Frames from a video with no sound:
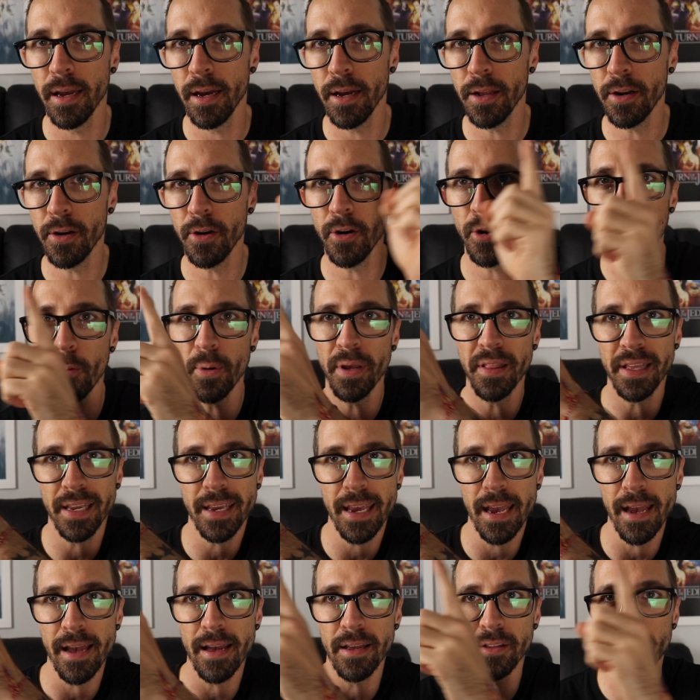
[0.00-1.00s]
I don't know where the
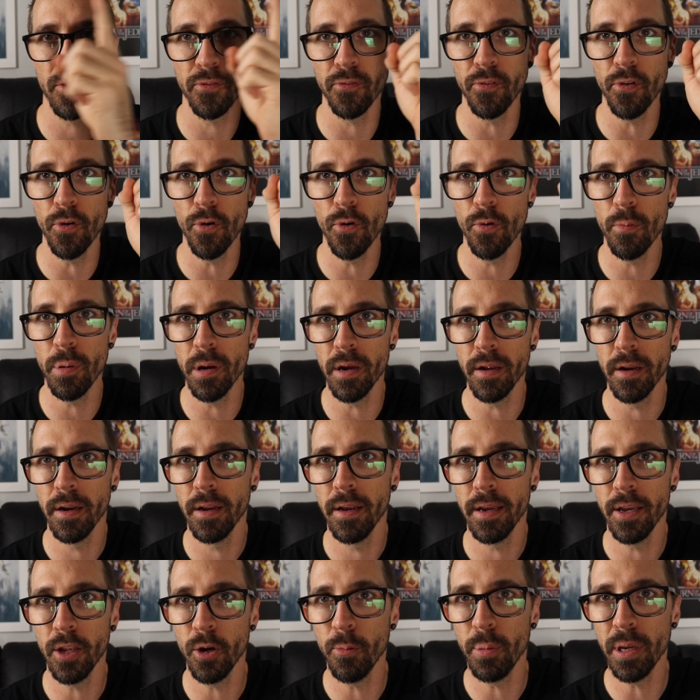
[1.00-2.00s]
cards fall, but
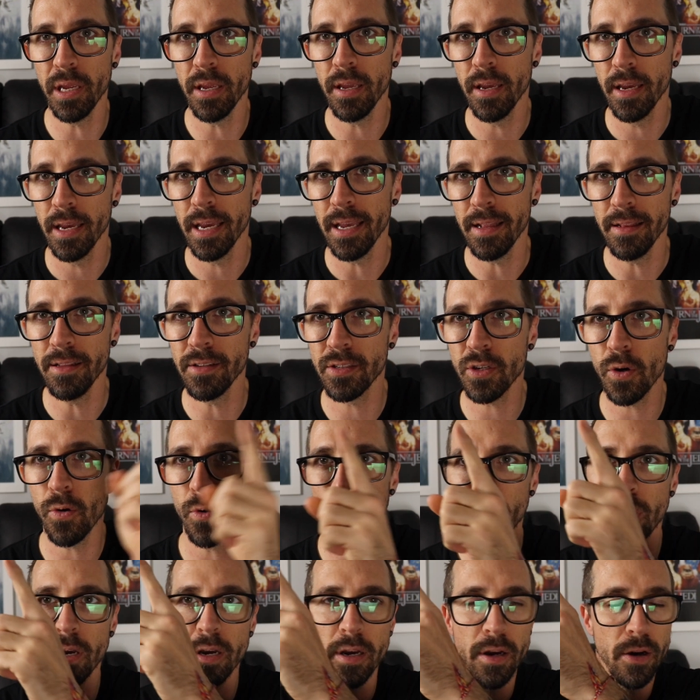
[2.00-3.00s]
it'll be in this
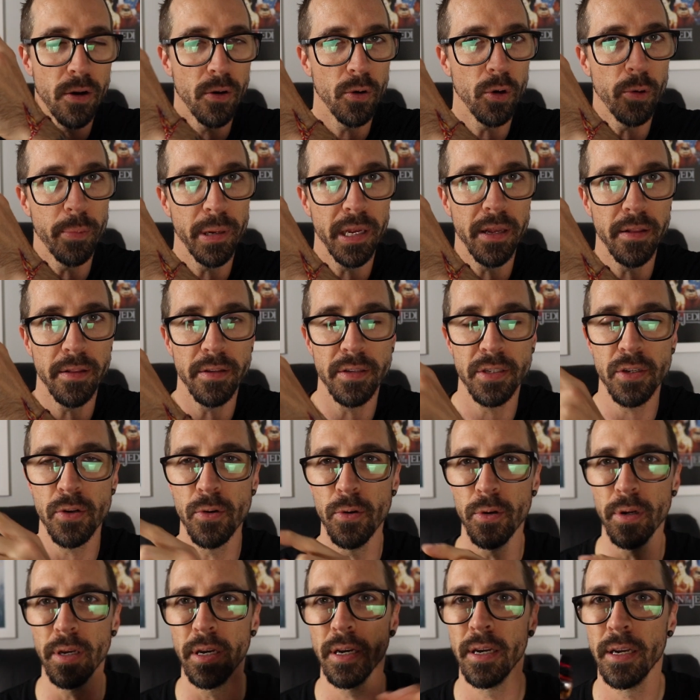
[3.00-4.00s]
corner or it'll be in this
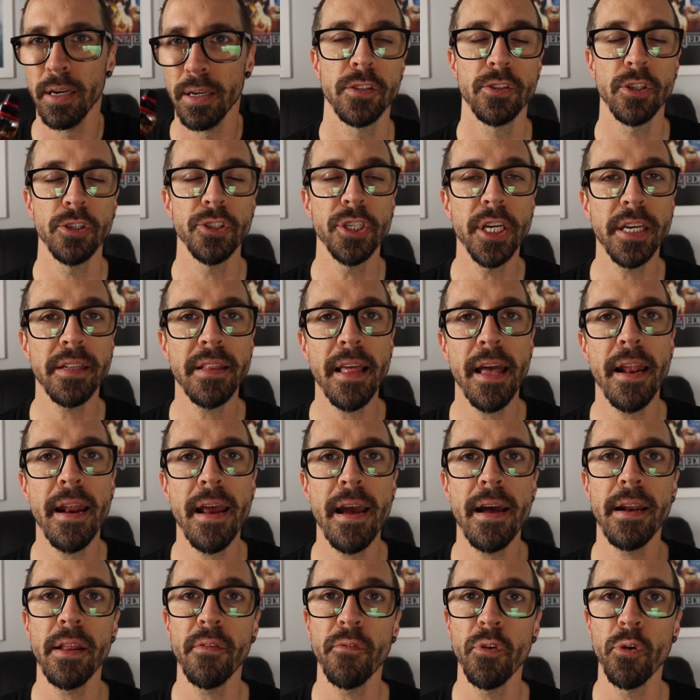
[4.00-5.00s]
corner. So check that
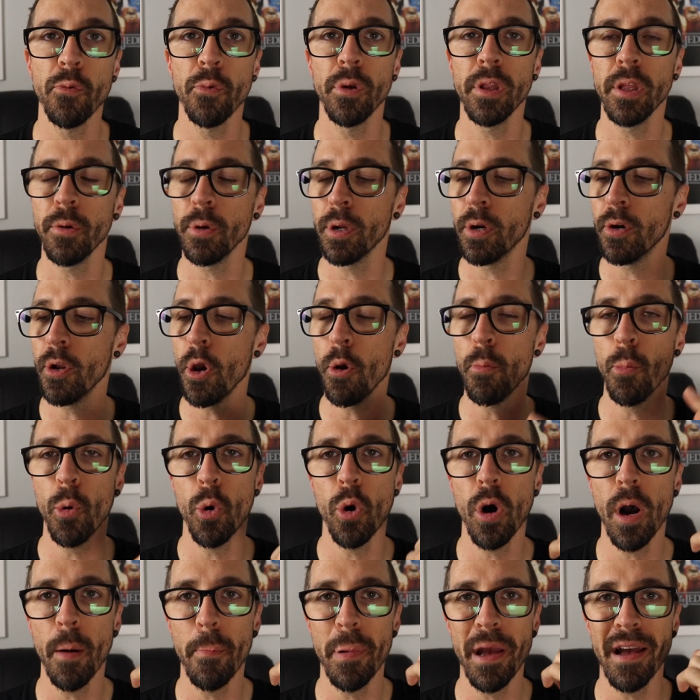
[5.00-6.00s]
out if you really wanna know
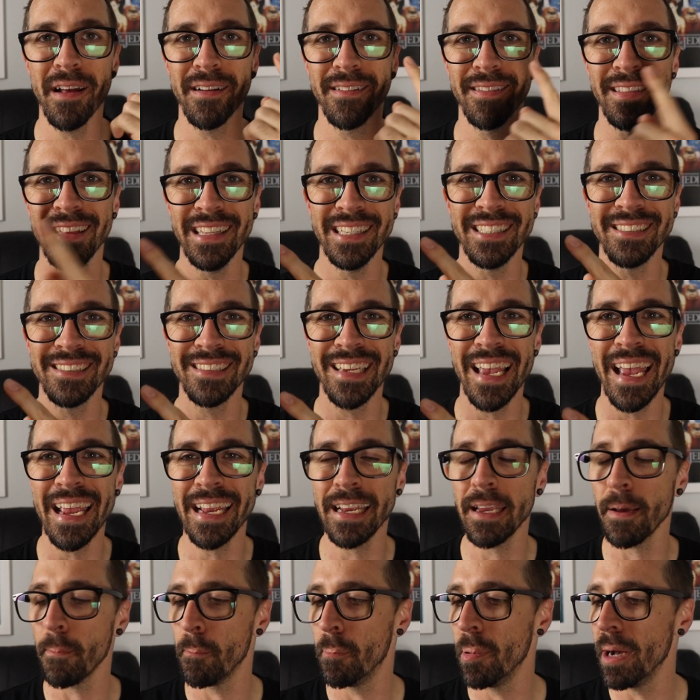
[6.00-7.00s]
more about this
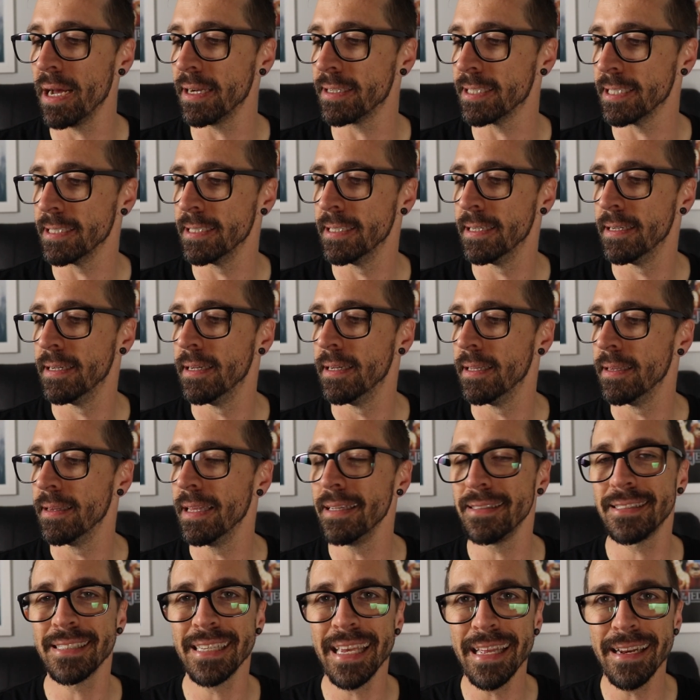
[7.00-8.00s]
tank, but
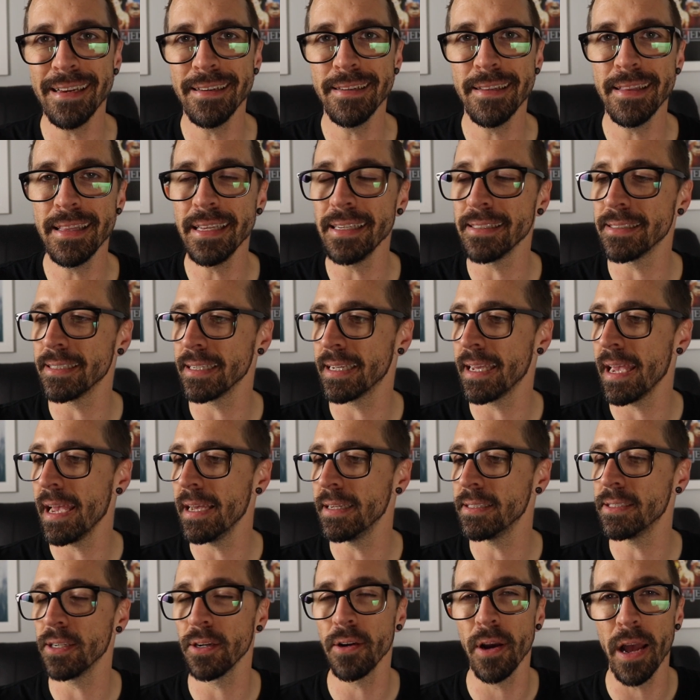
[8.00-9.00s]
let's get into this,
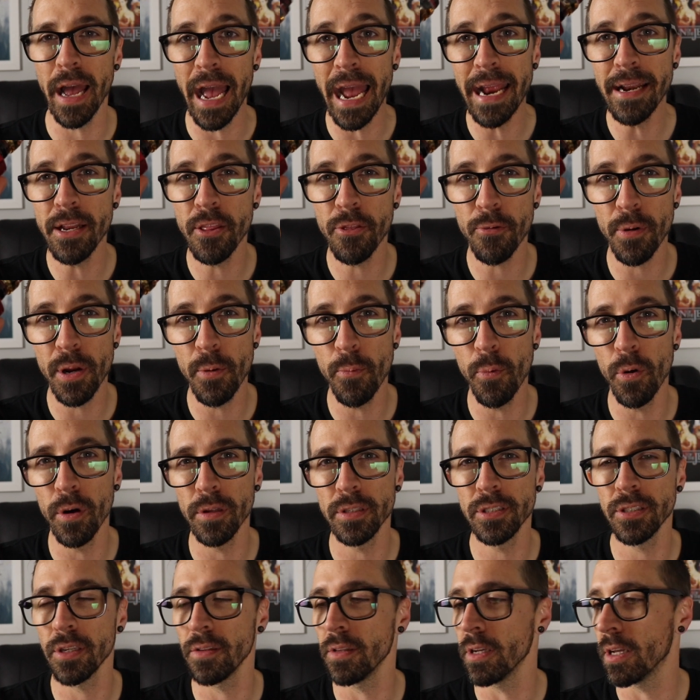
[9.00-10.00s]
okay? So I've got 83
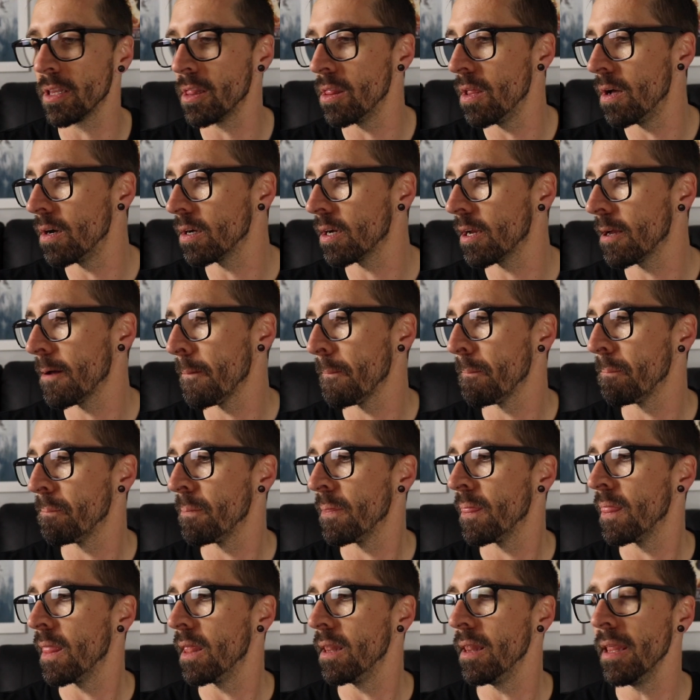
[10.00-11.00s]
watts on the clock.
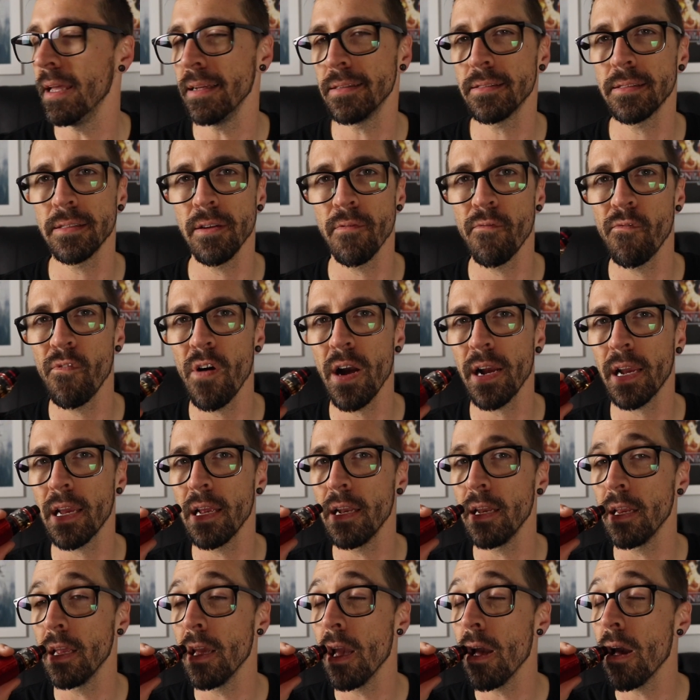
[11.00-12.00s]
Let's
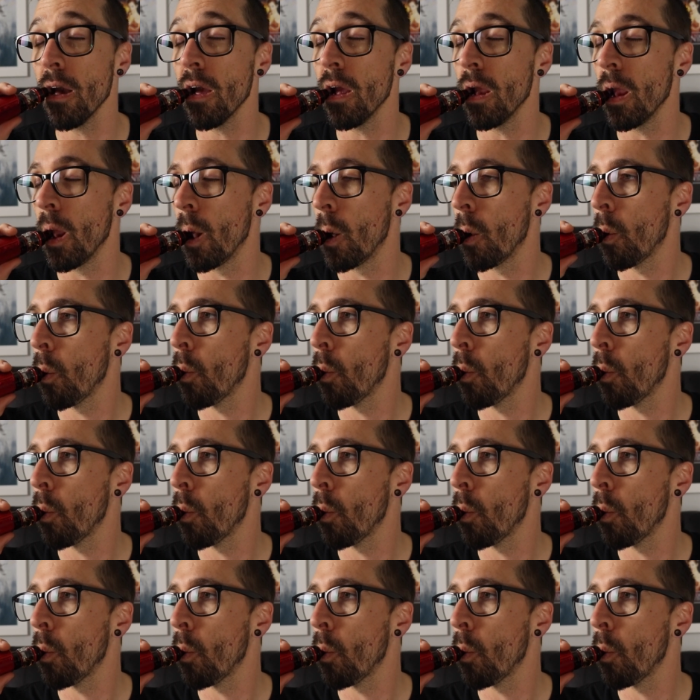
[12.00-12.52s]
fucking go.